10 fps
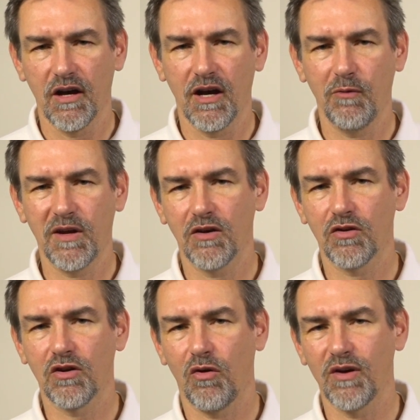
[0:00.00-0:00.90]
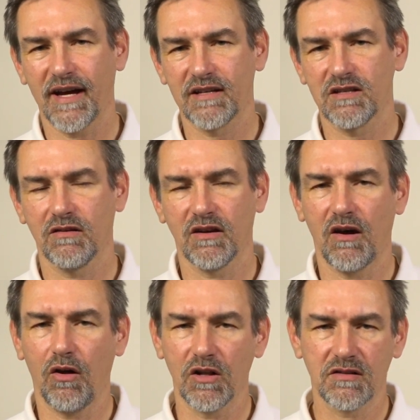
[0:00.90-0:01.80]
video codec, so you
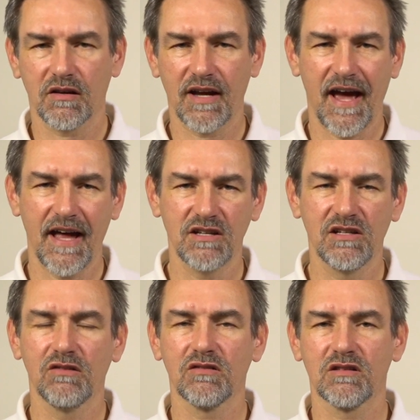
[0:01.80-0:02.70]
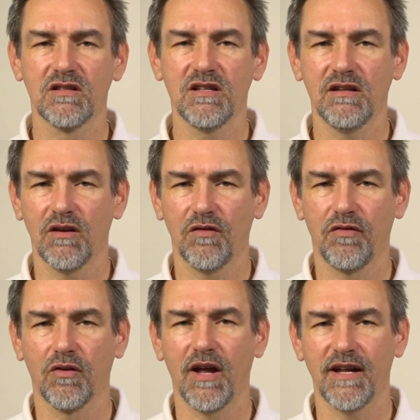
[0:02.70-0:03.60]
also can't use the
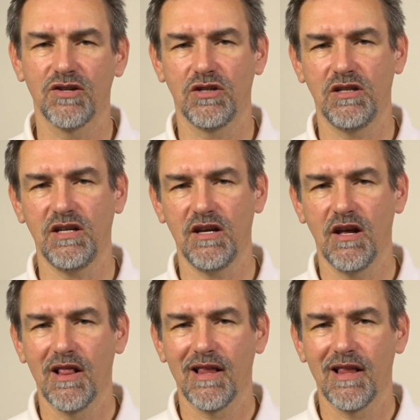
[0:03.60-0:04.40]
full HD